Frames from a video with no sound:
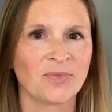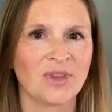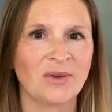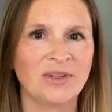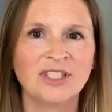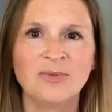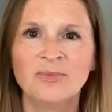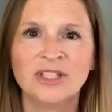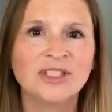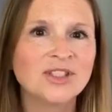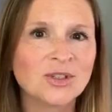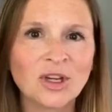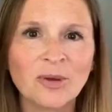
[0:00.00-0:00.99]
Now, it is a
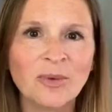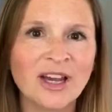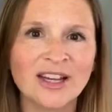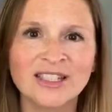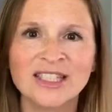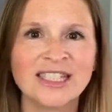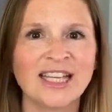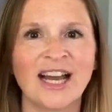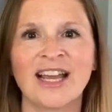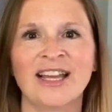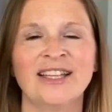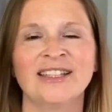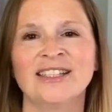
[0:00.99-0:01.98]
mystery beyond
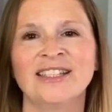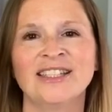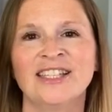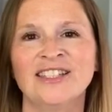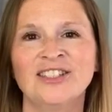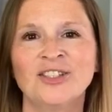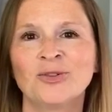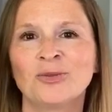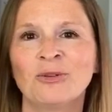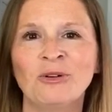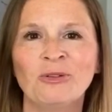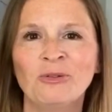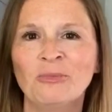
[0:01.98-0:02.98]
science. It's a
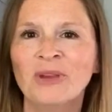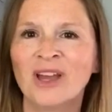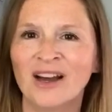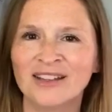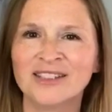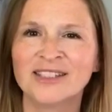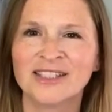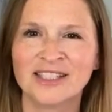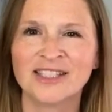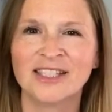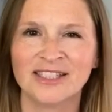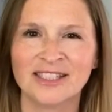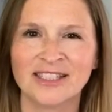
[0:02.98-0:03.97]
truth beyond
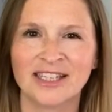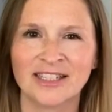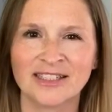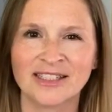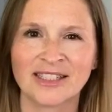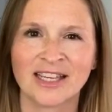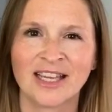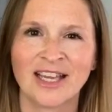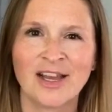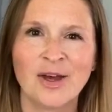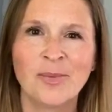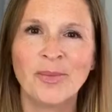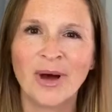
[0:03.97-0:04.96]
statistics.
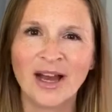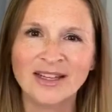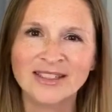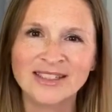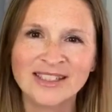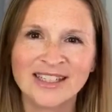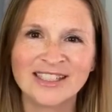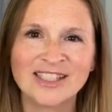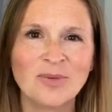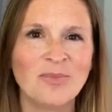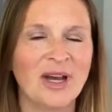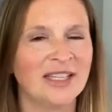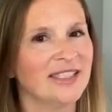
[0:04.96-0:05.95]
But it's a
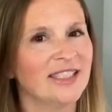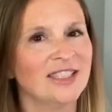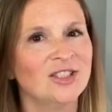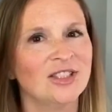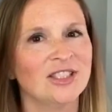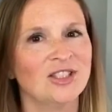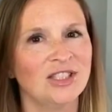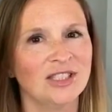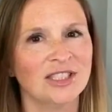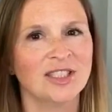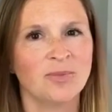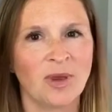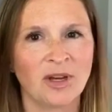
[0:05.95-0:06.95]
message that
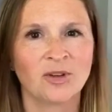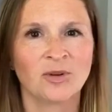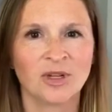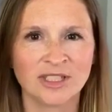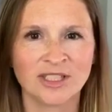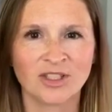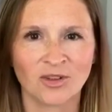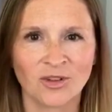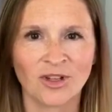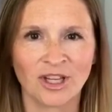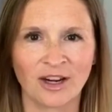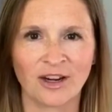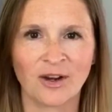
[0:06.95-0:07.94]
Jesus made crystal
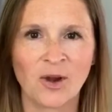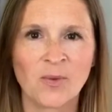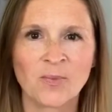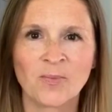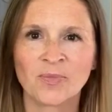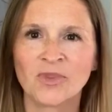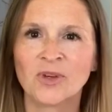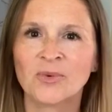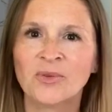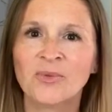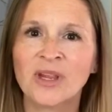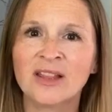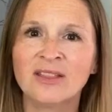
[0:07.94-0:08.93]
clear, that when
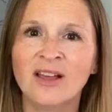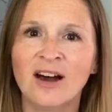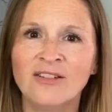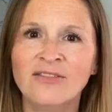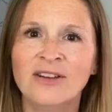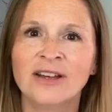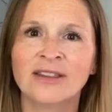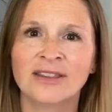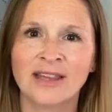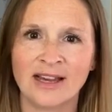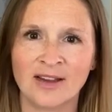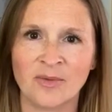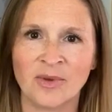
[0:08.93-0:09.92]
we love
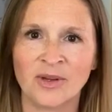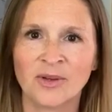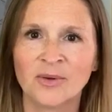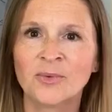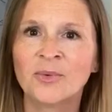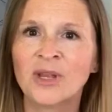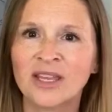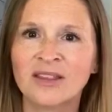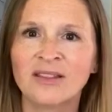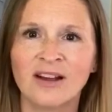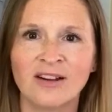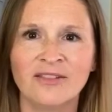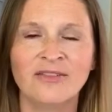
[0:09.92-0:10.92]
them, we
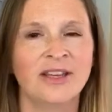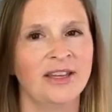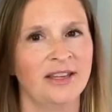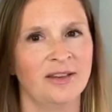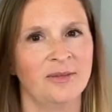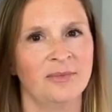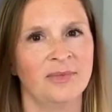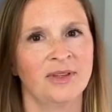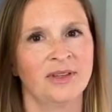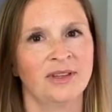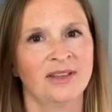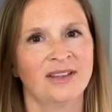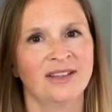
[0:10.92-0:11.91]
love him.
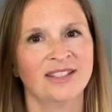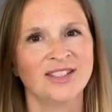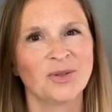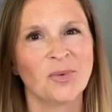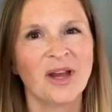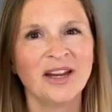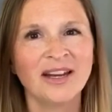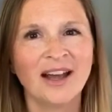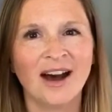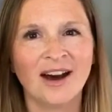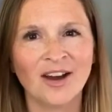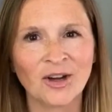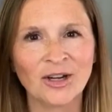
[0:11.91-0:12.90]
So what an
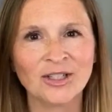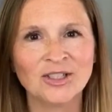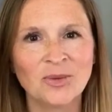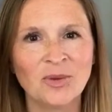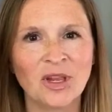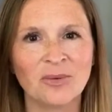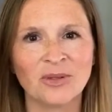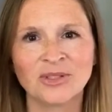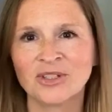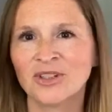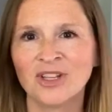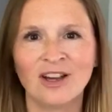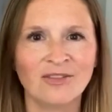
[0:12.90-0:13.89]
honor to be able
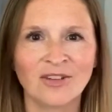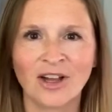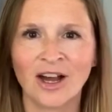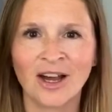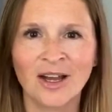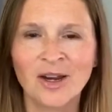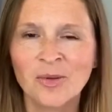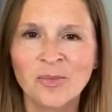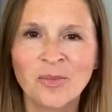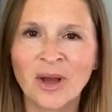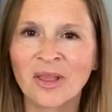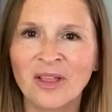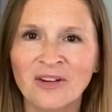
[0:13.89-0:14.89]
to love God
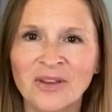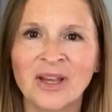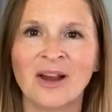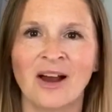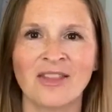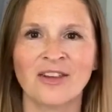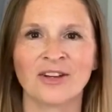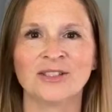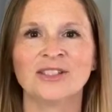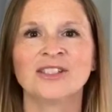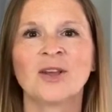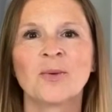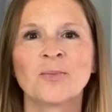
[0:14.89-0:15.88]
by loving others.